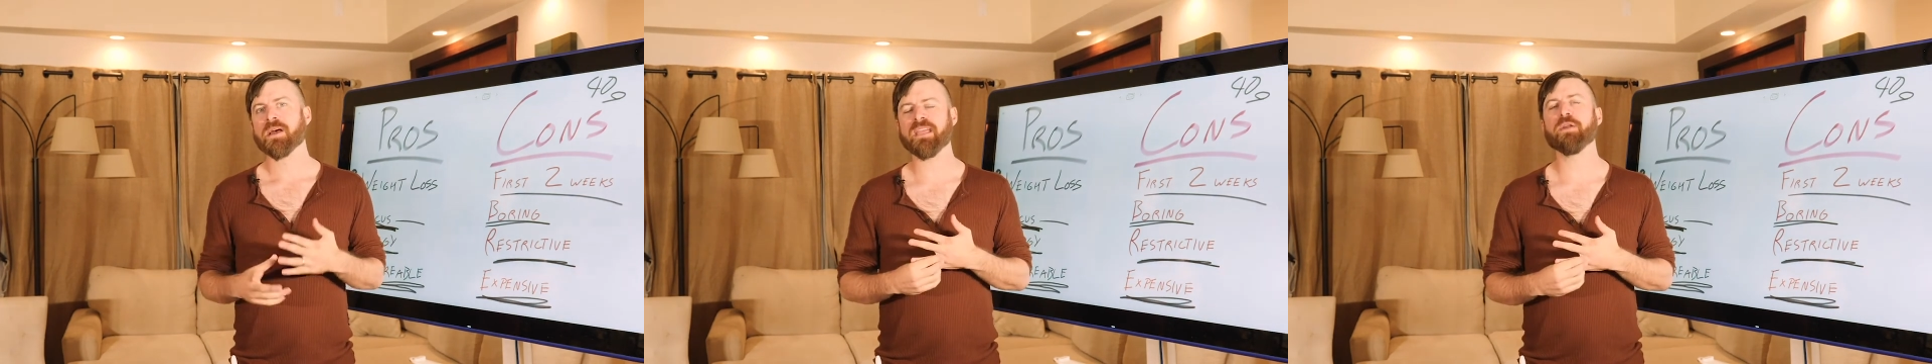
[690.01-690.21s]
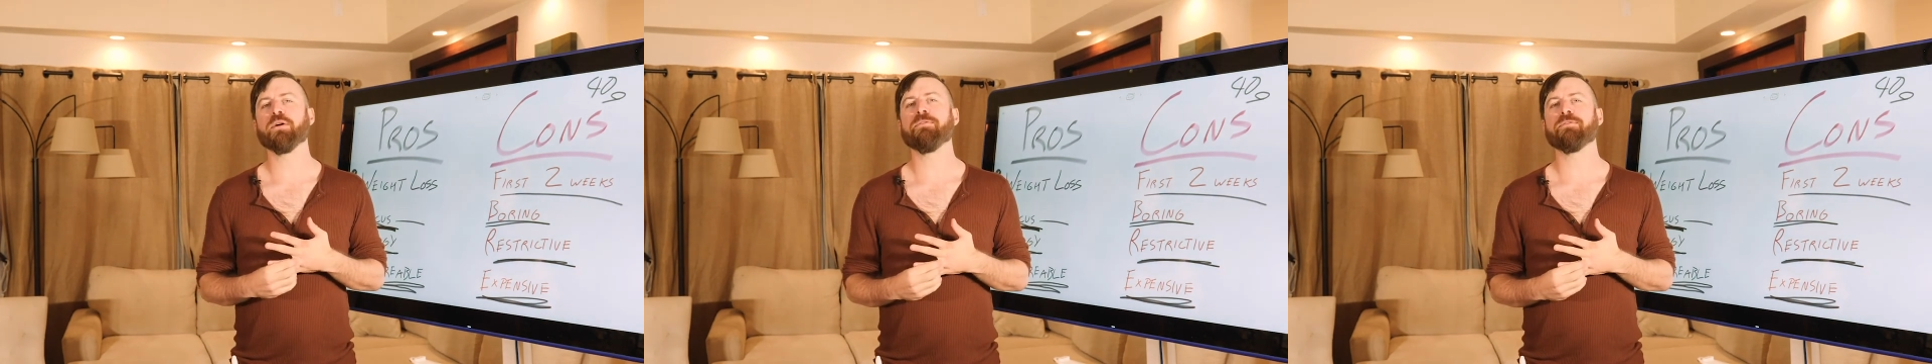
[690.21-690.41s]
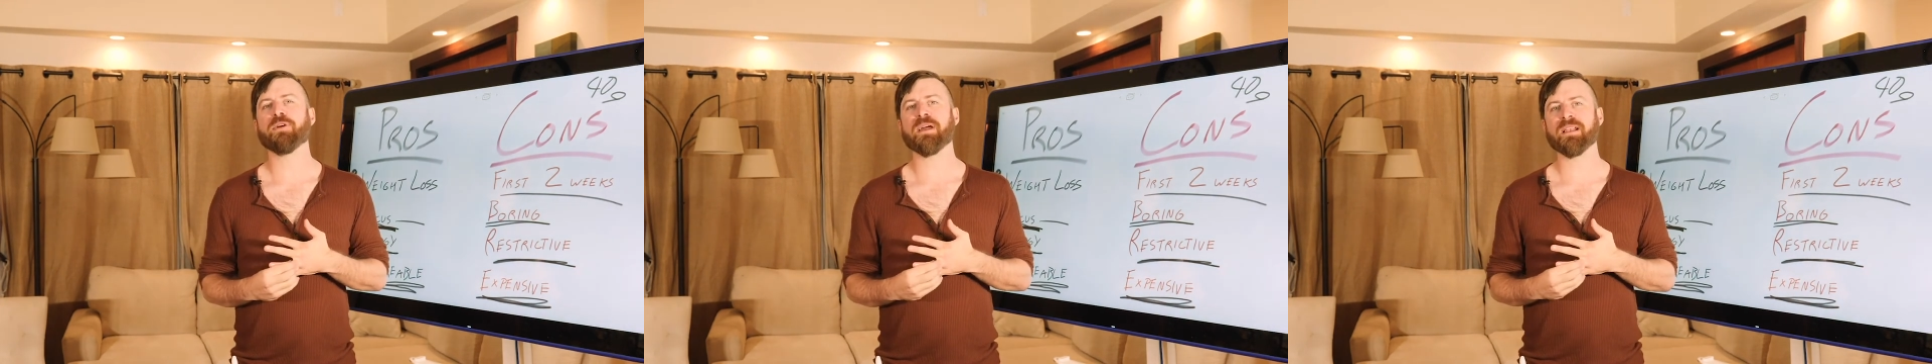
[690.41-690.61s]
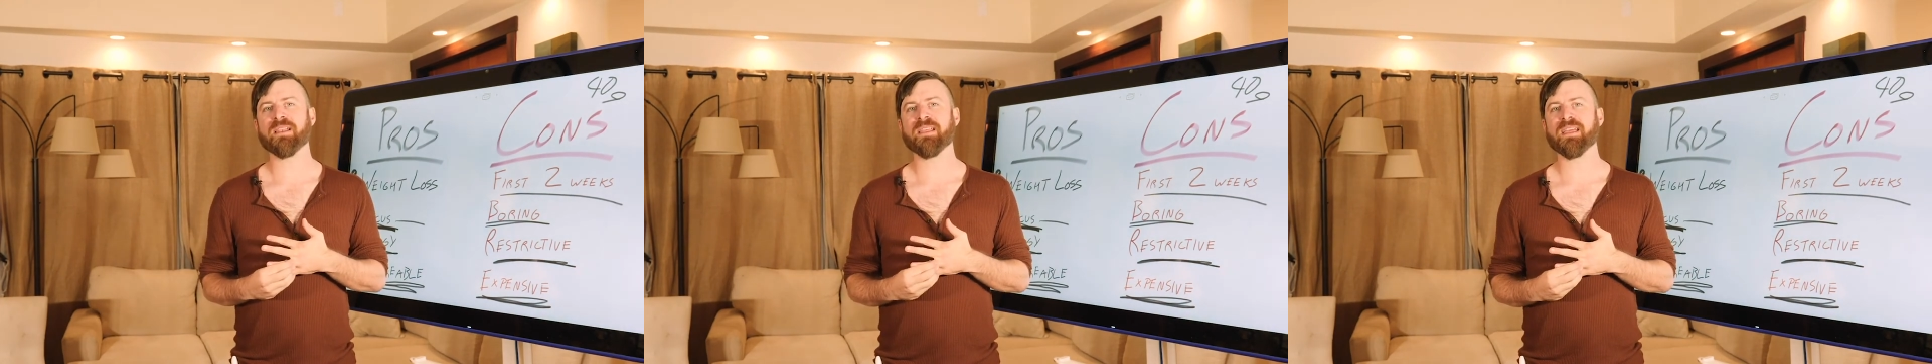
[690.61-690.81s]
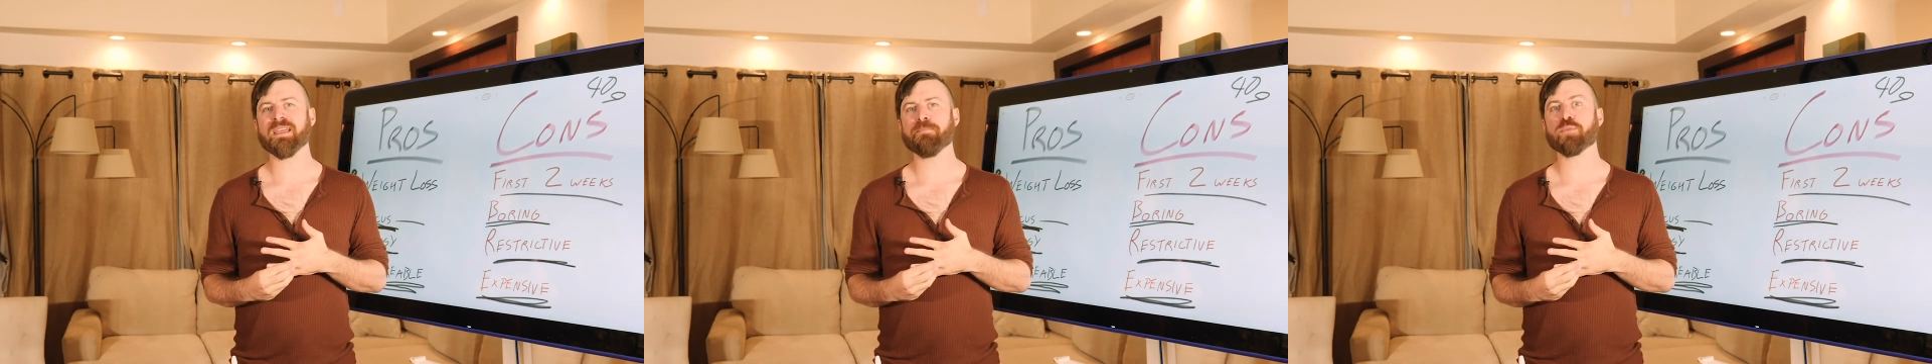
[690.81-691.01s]
keto
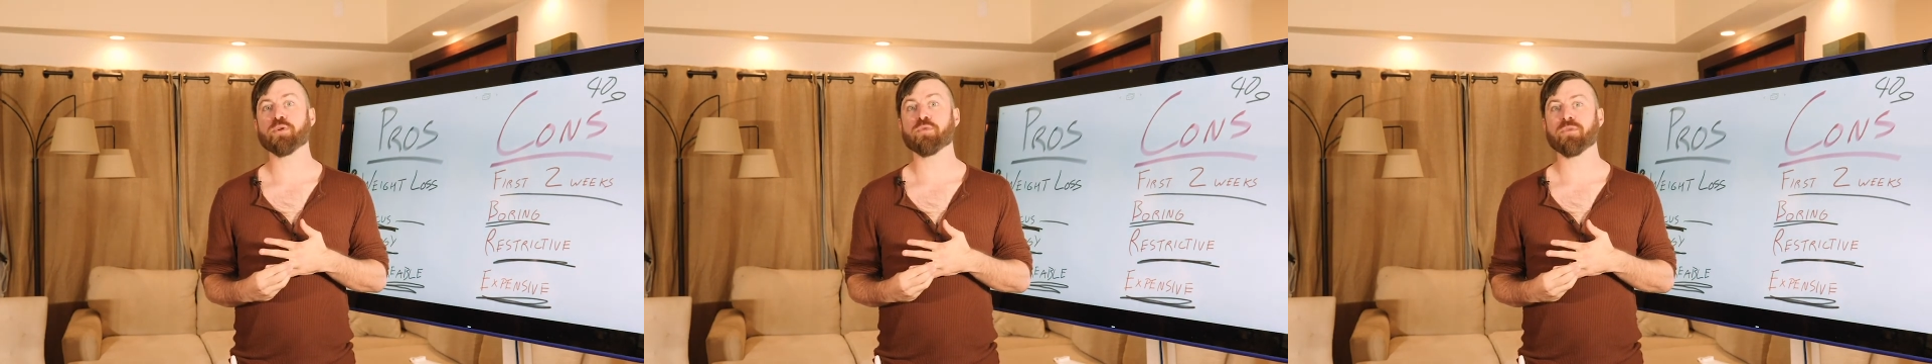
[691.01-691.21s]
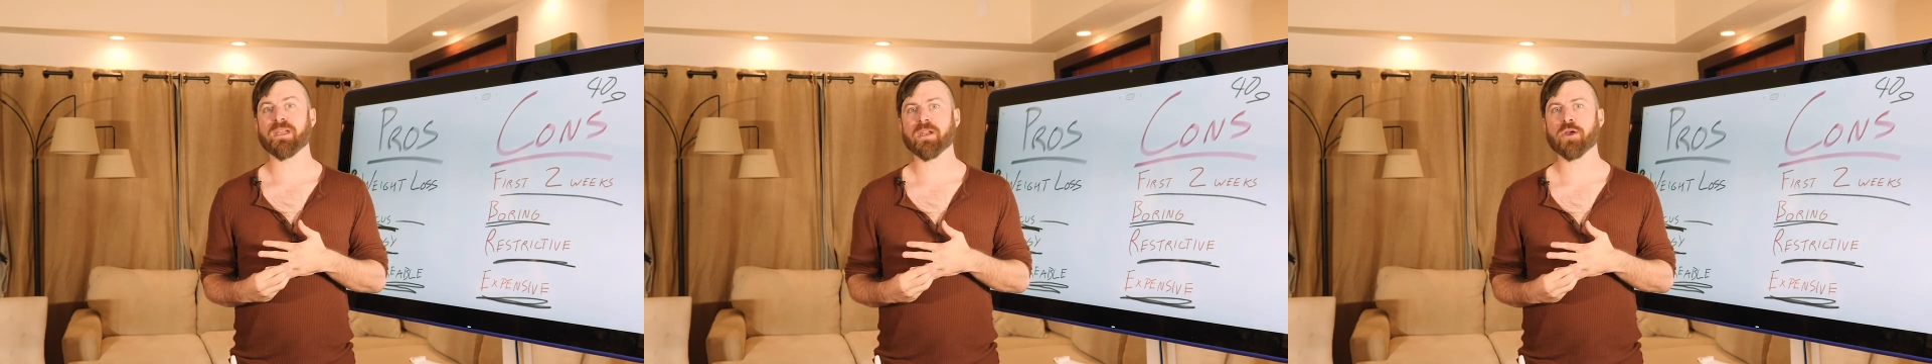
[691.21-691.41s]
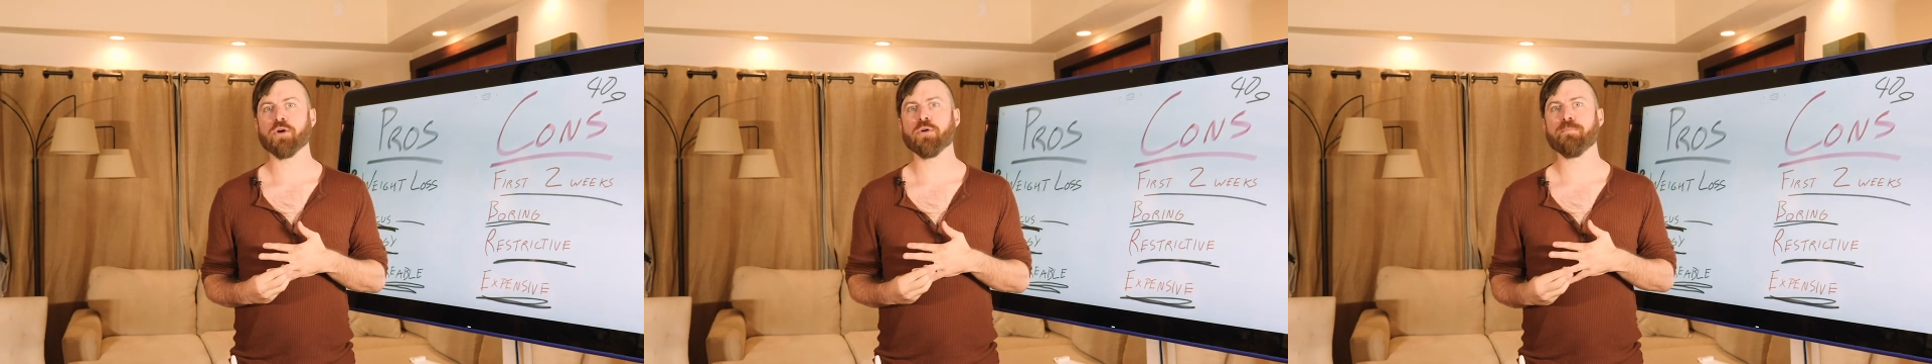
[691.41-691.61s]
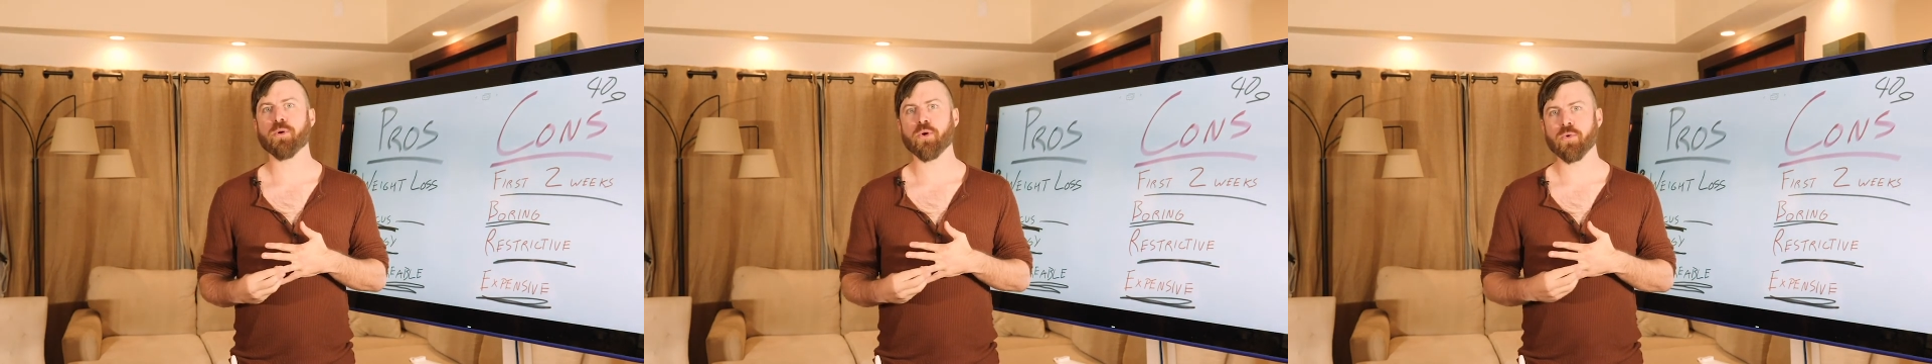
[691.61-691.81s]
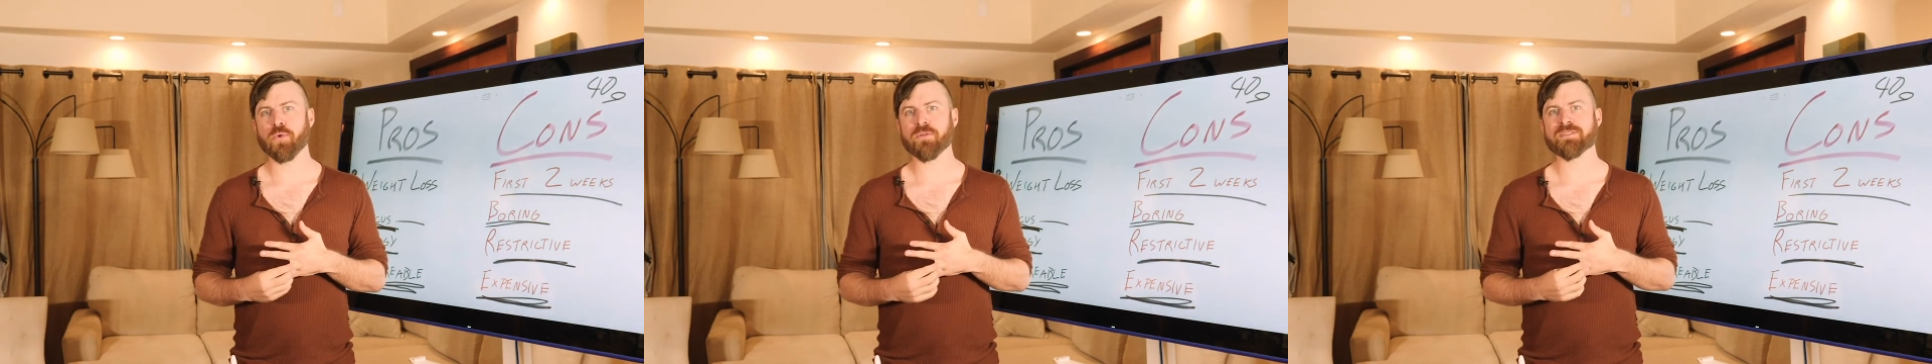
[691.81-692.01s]
friendly burrito
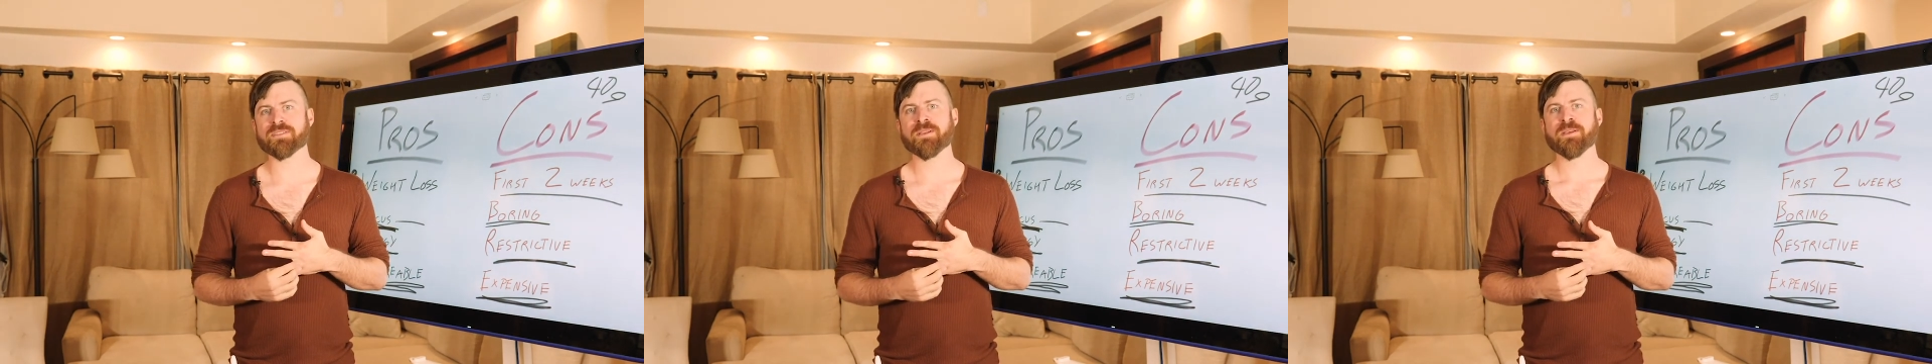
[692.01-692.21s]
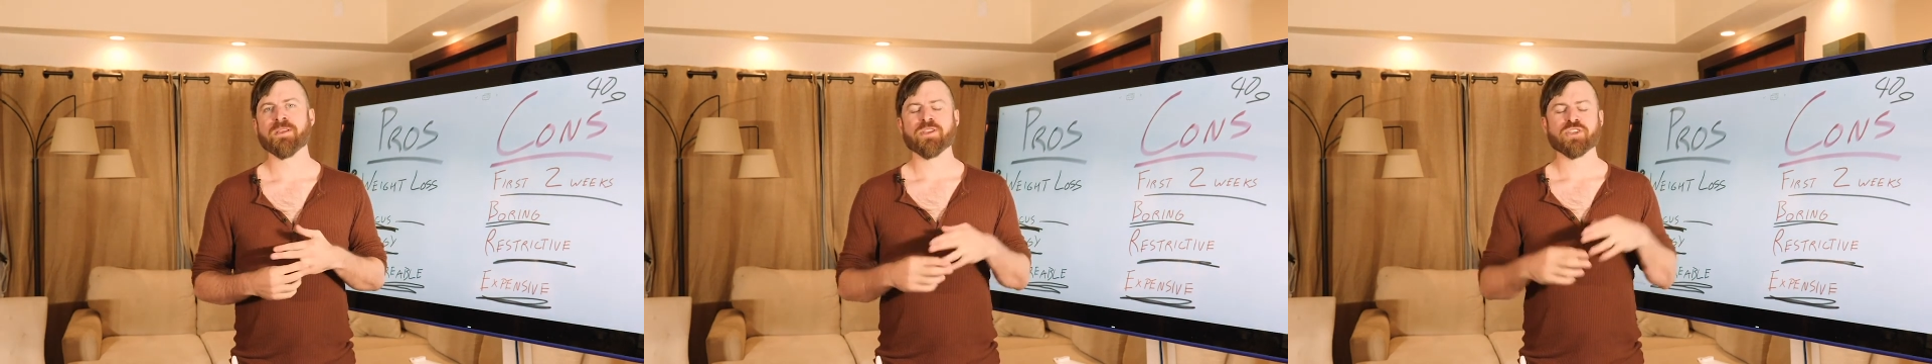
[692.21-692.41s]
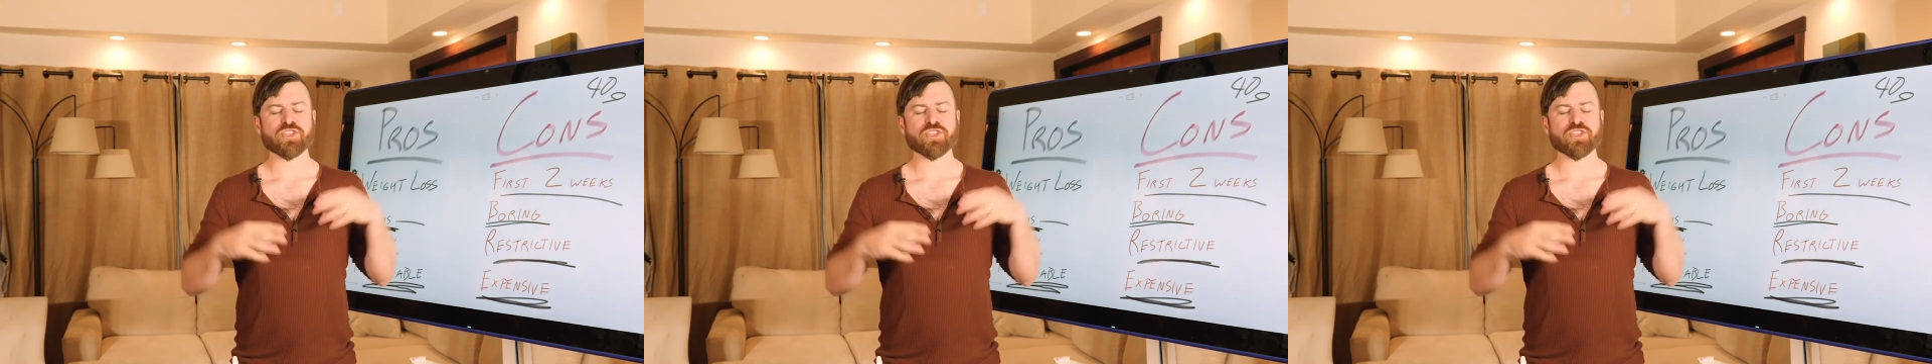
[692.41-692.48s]
bowls.